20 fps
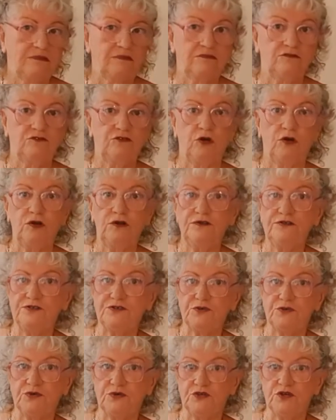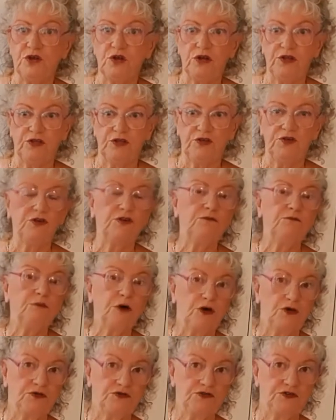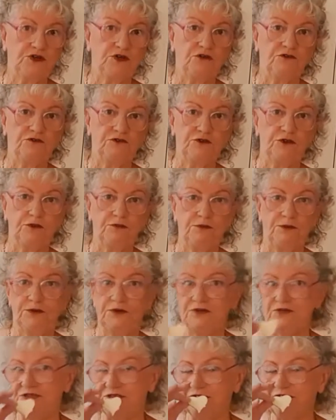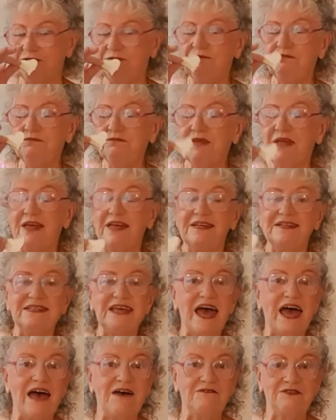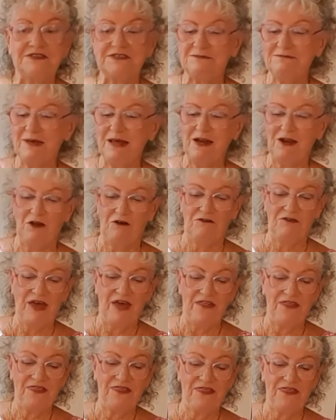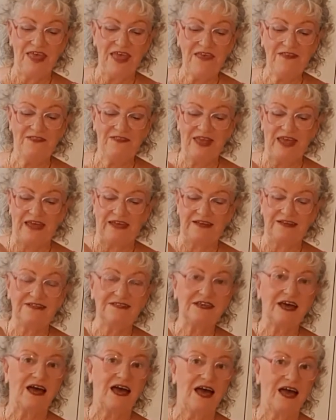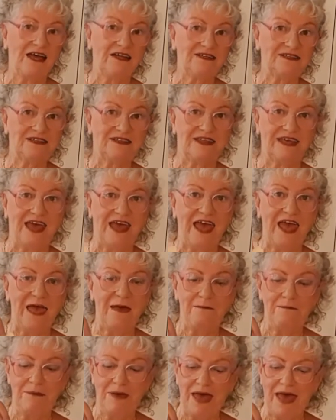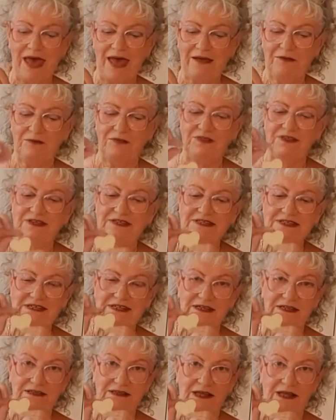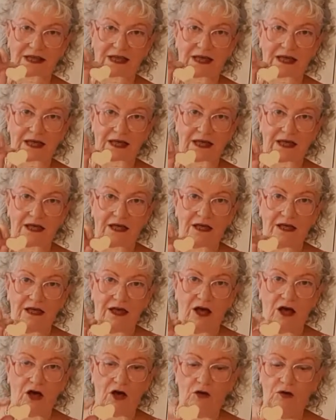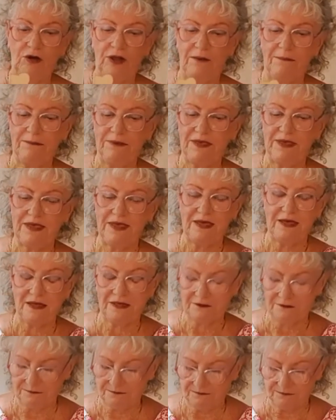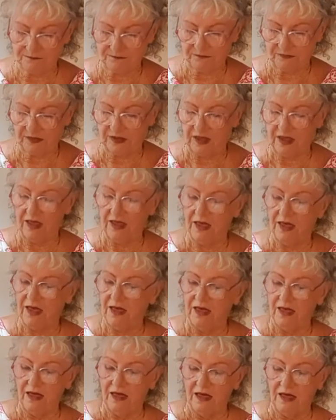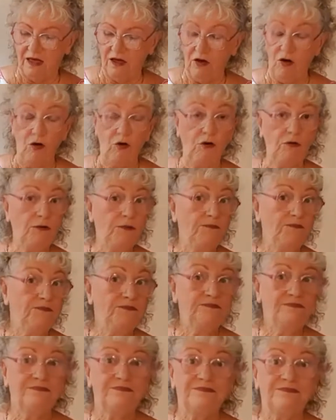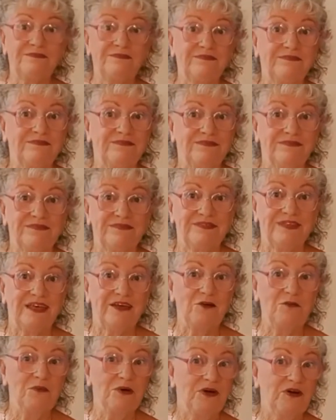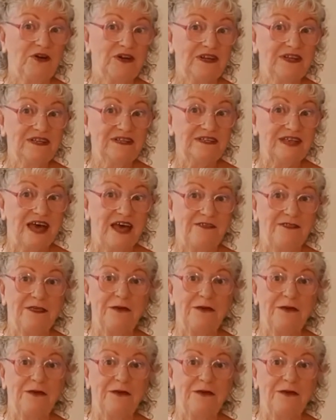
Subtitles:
dollars or $1 you can post it off to the person to have a smell of. Then they can tie it to their handbag with this little hole up here, or they can wear it inside their